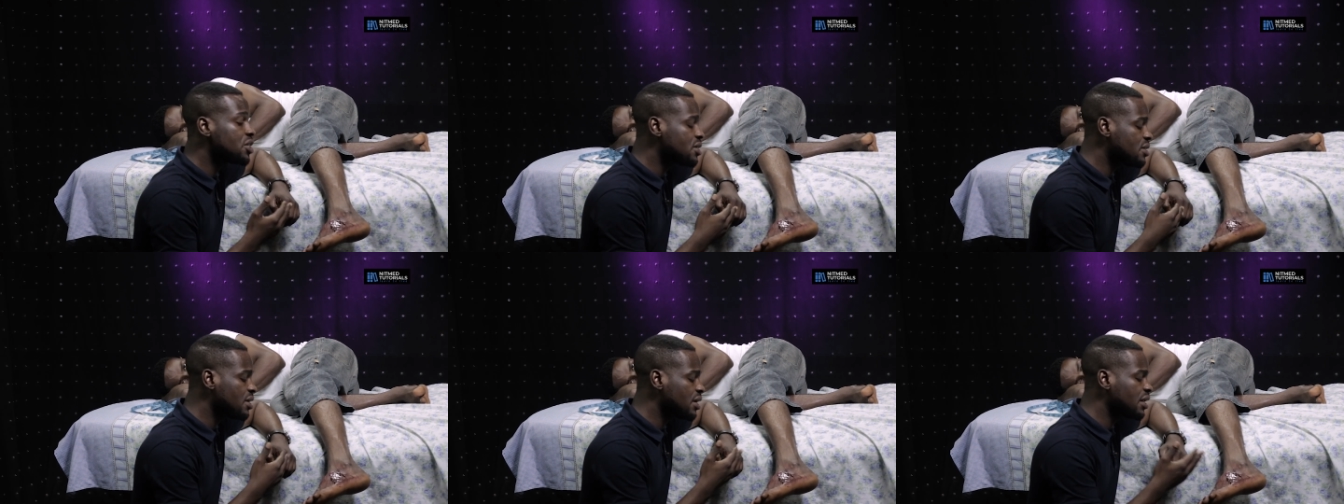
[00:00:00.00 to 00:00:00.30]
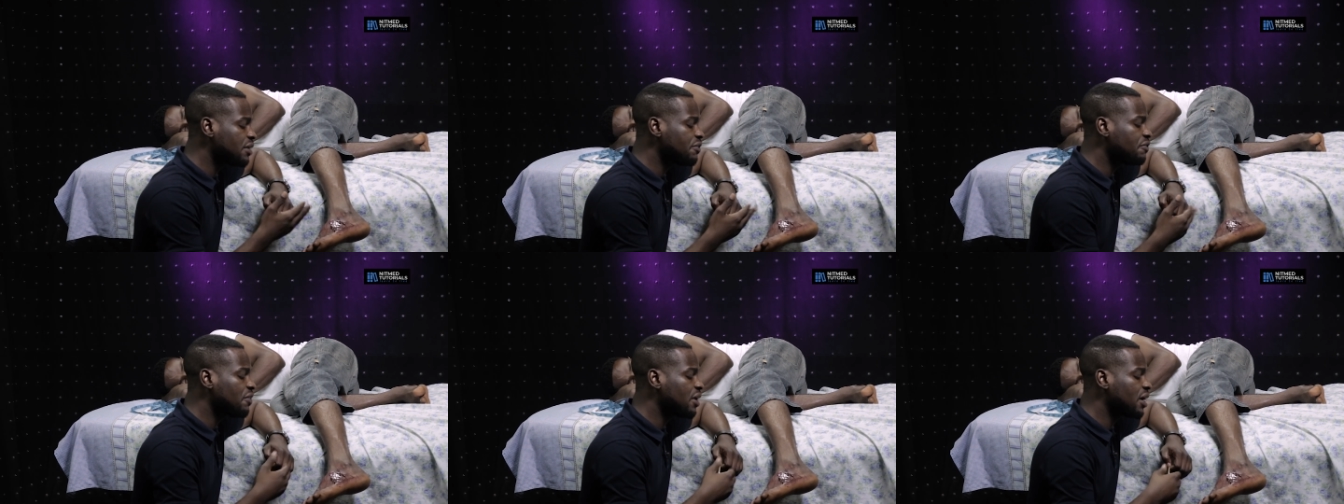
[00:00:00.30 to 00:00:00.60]

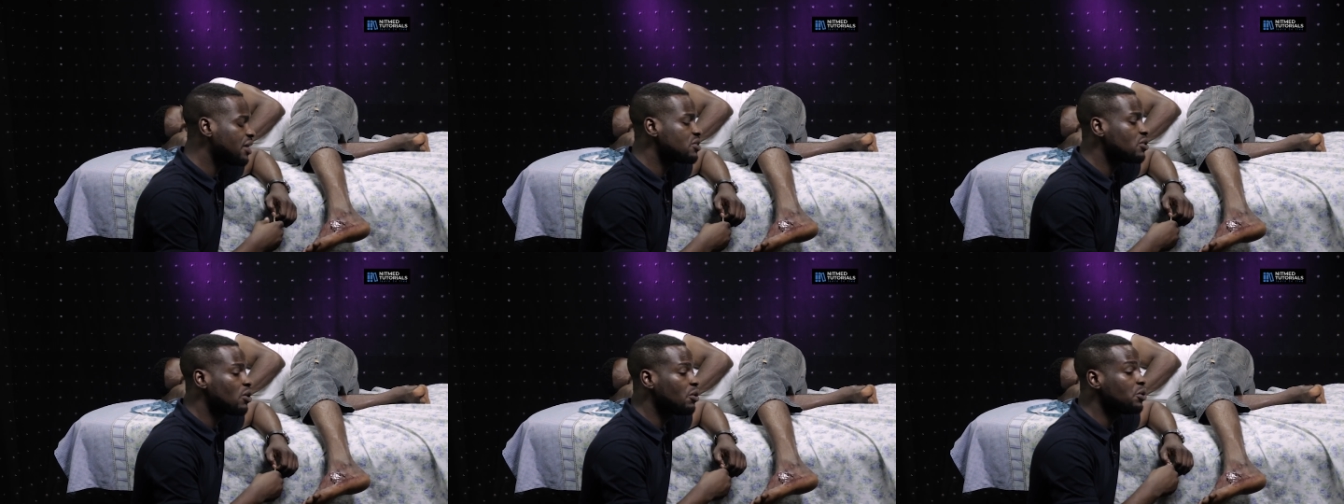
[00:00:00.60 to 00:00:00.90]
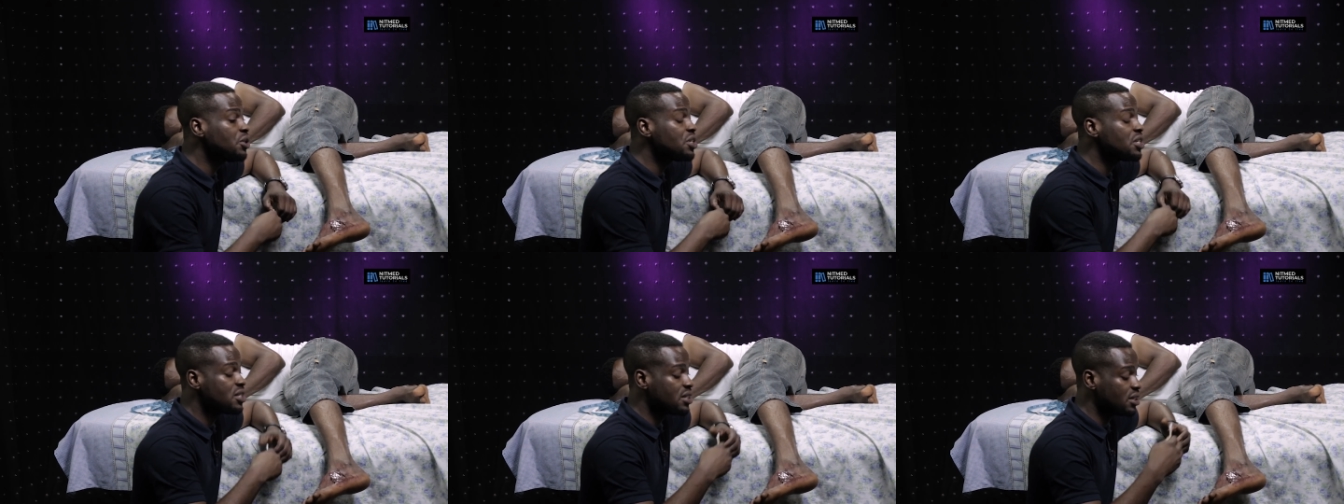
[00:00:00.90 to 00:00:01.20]

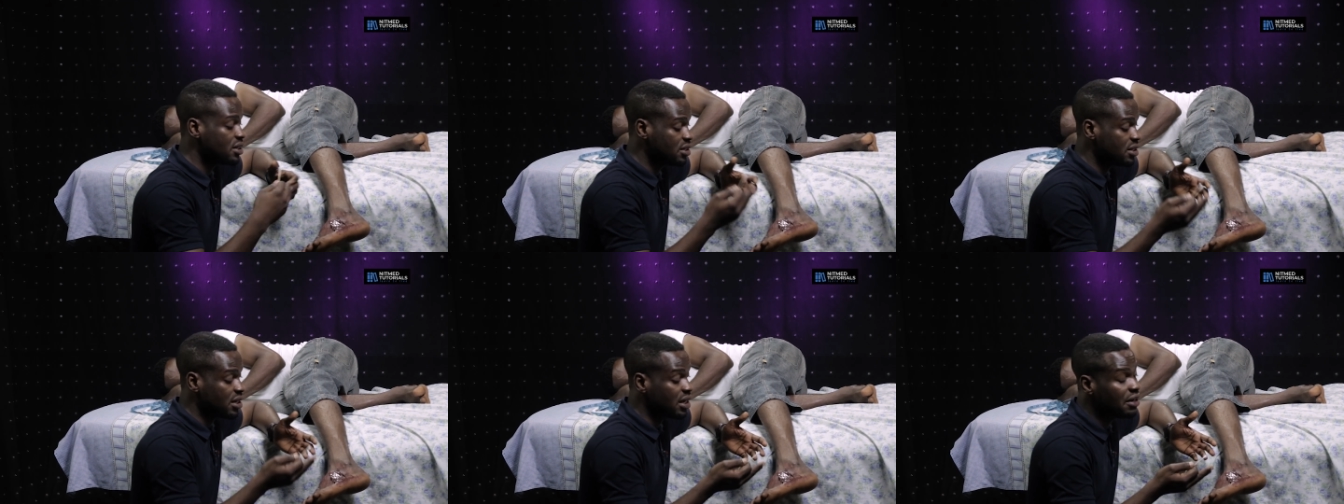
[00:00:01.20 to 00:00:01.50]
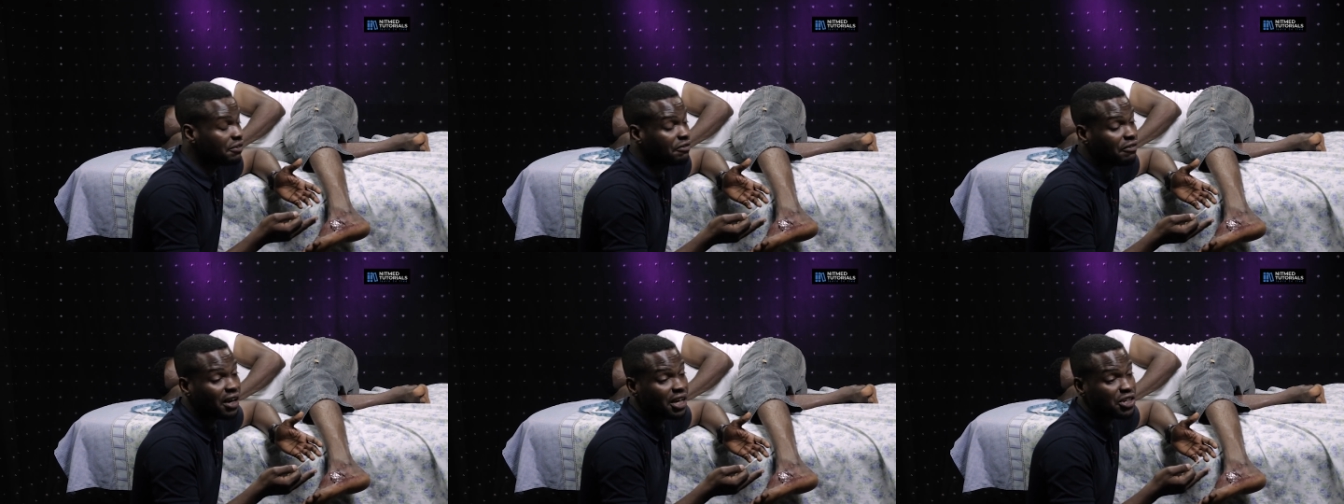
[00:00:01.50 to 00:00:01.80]

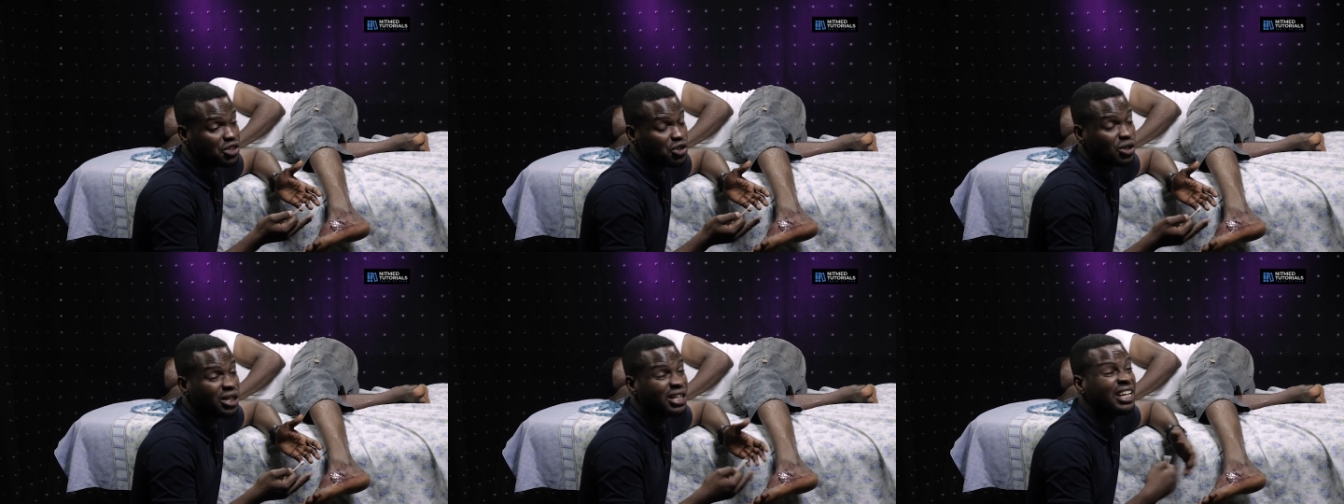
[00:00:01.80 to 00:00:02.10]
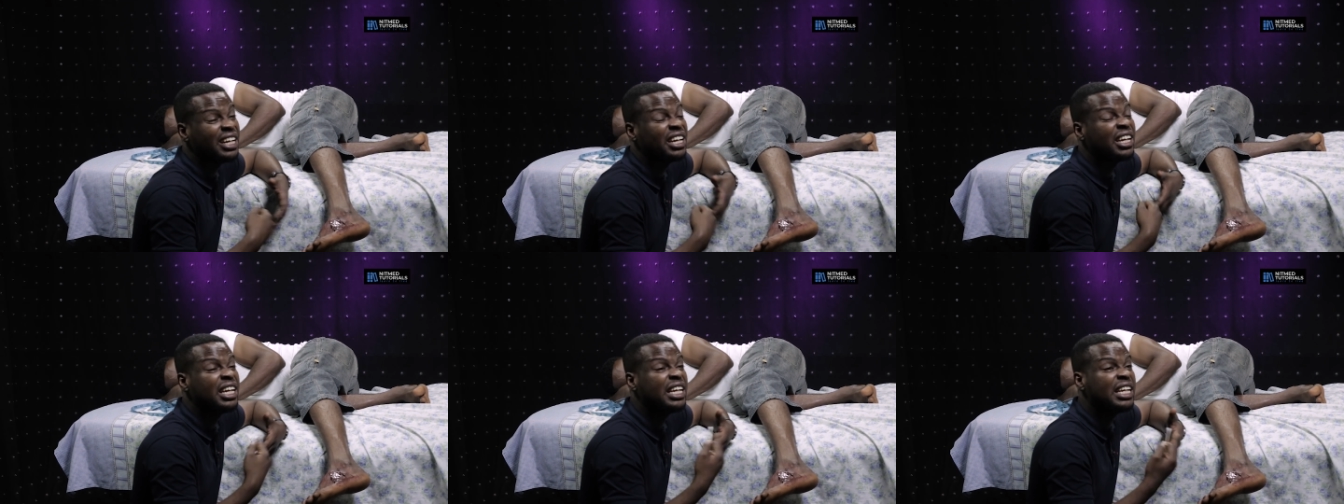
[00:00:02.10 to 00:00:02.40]
signifies usually
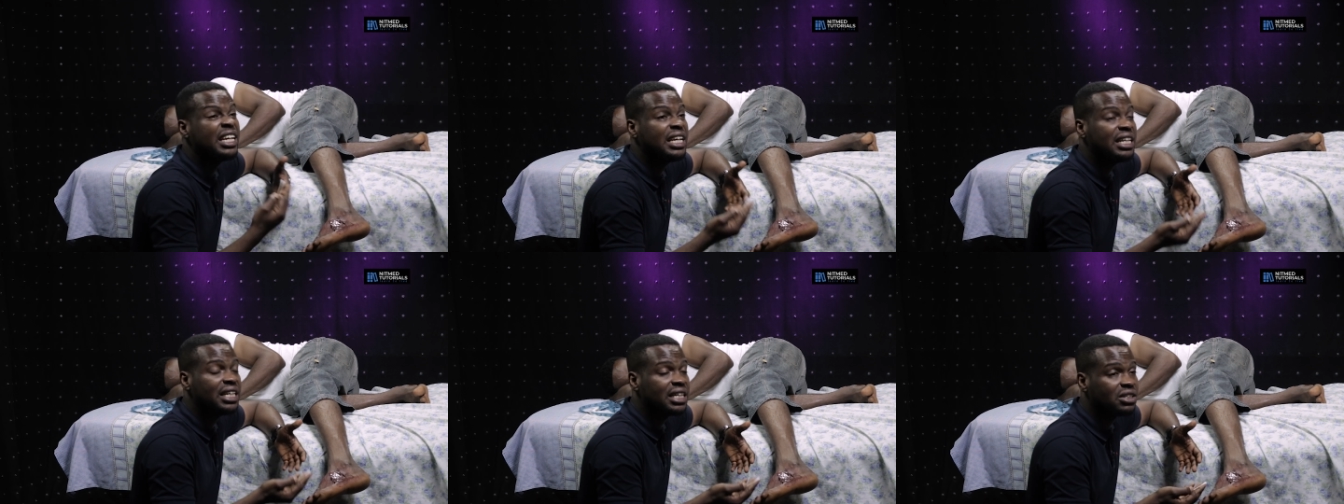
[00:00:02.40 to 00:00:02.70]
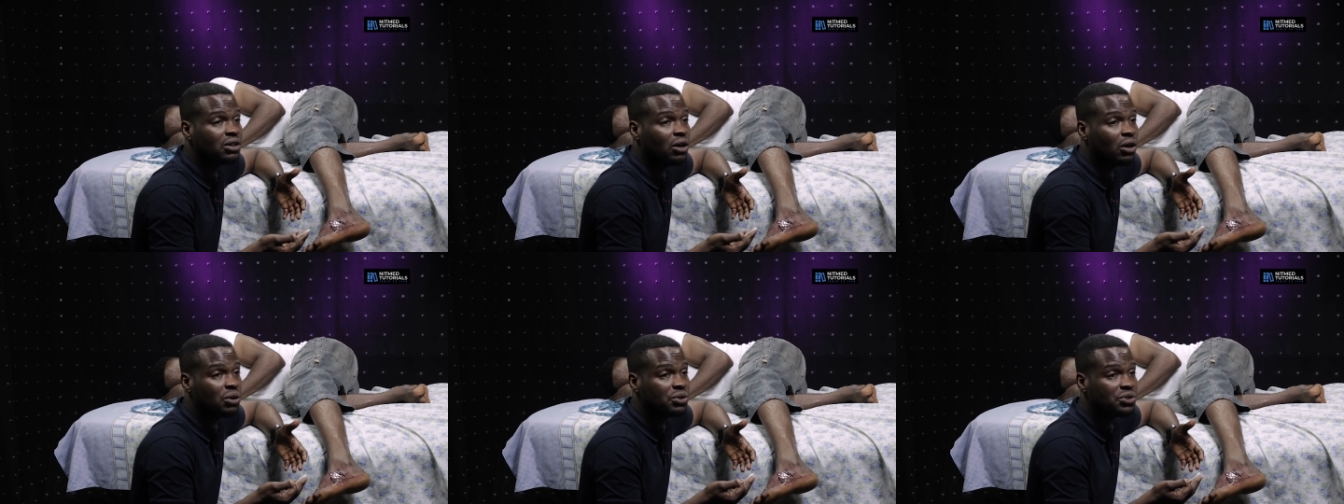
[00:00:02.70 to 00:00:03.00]
a
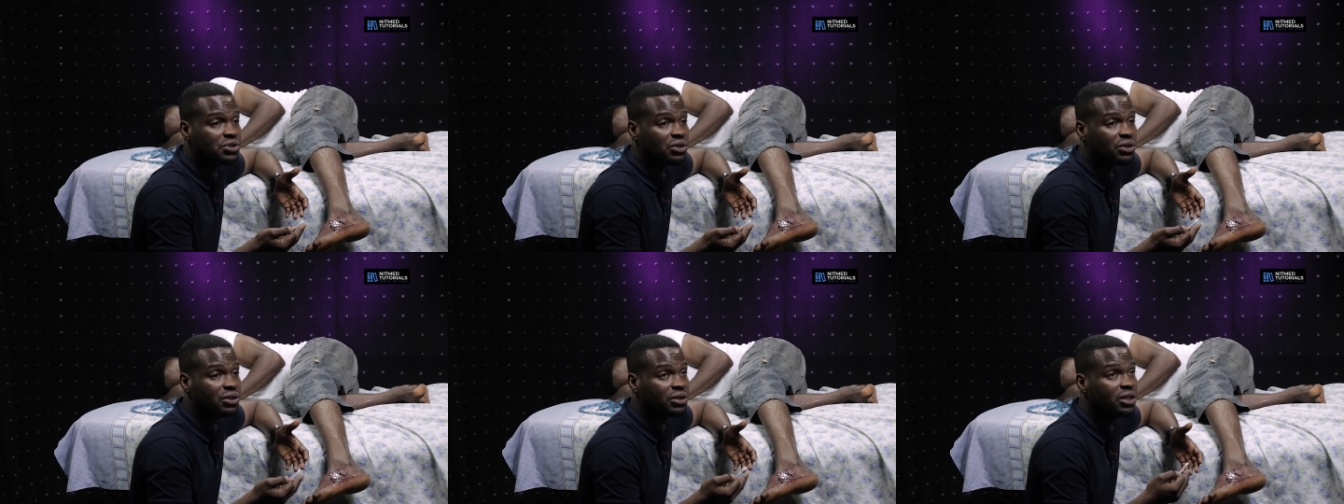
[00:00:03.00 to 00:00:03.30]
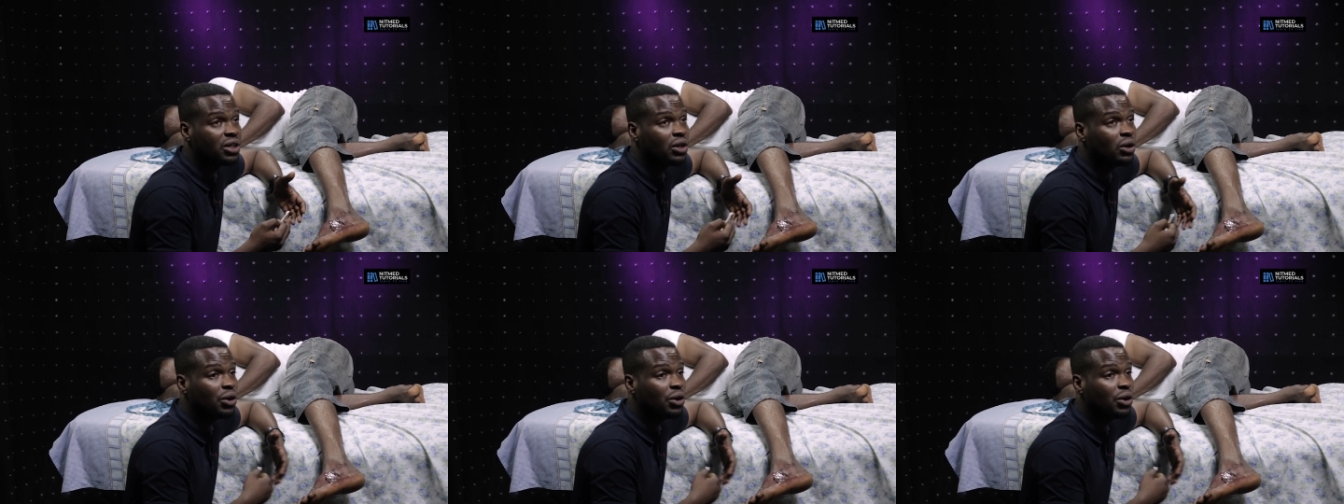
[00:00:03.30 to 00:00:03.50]
healing ulcer